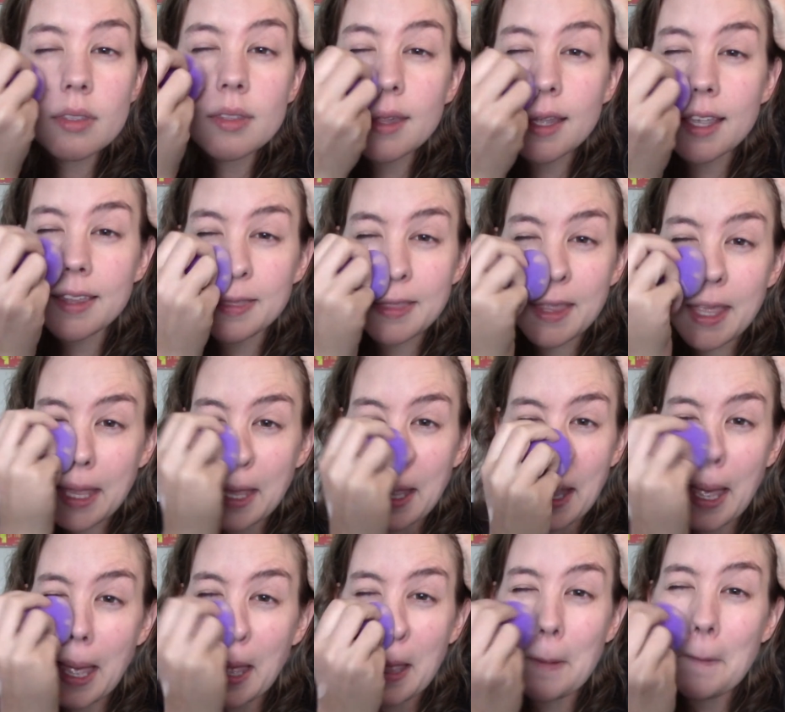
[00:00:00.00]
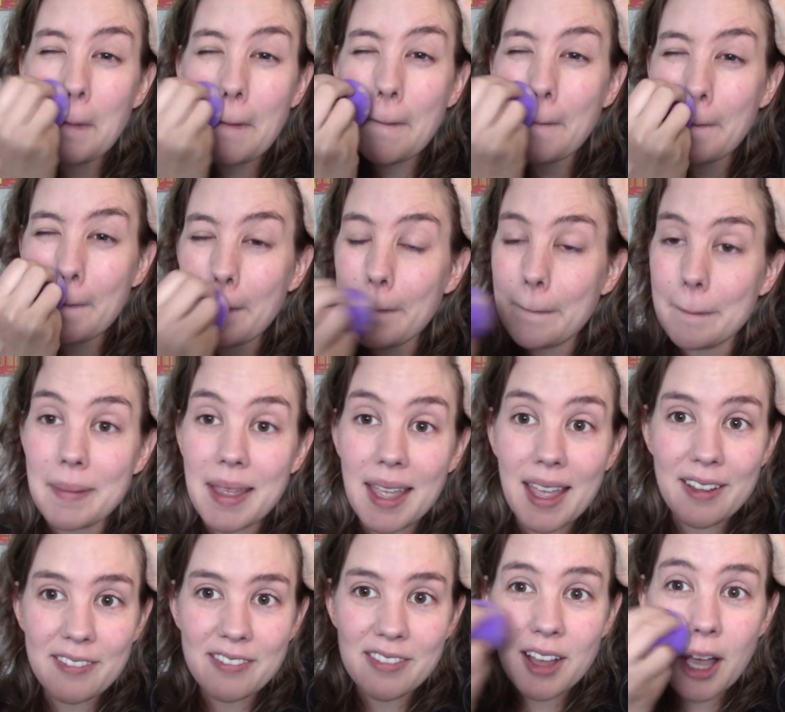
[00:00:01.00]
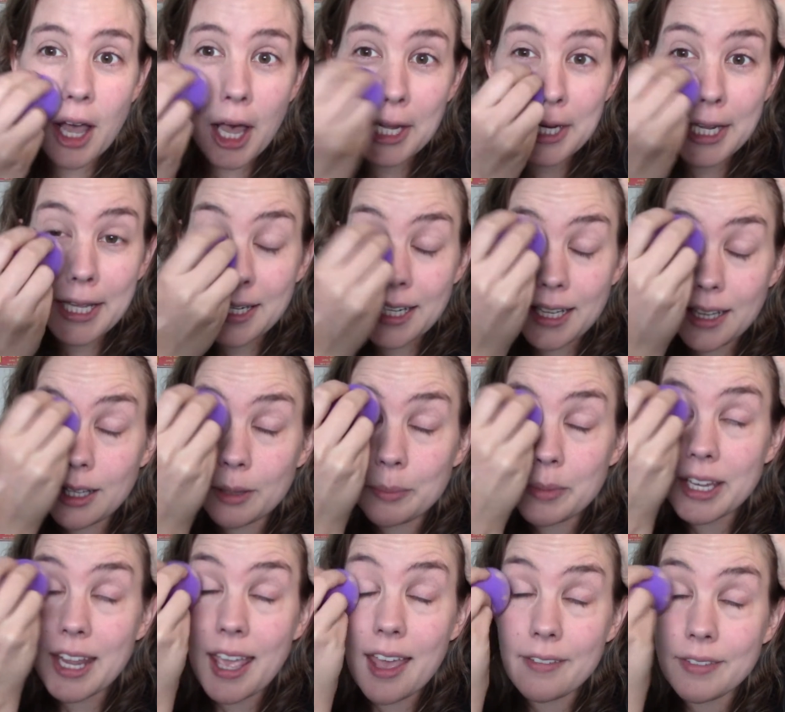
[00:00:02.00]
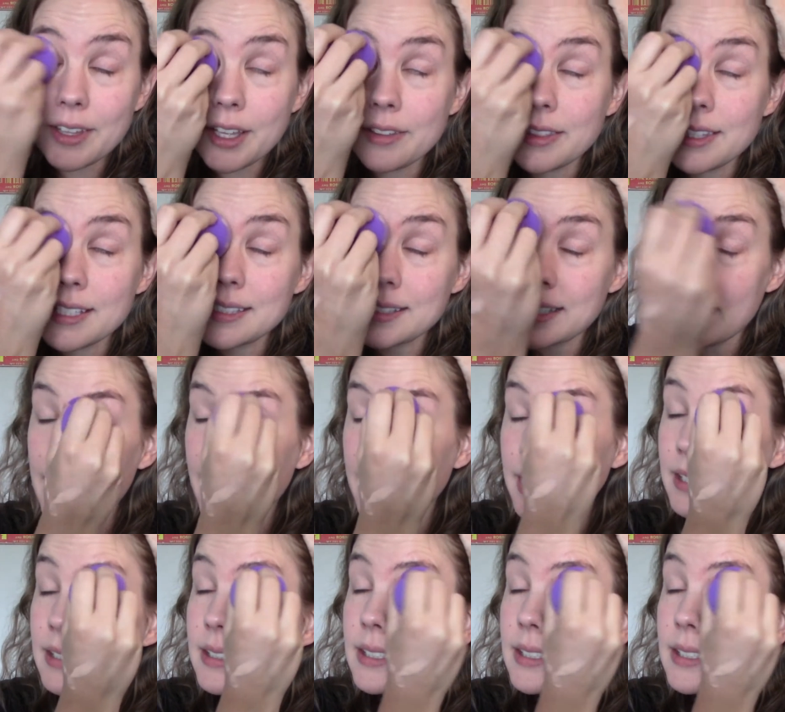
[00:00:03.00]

I think I may have gone in a little bit heavy on this side.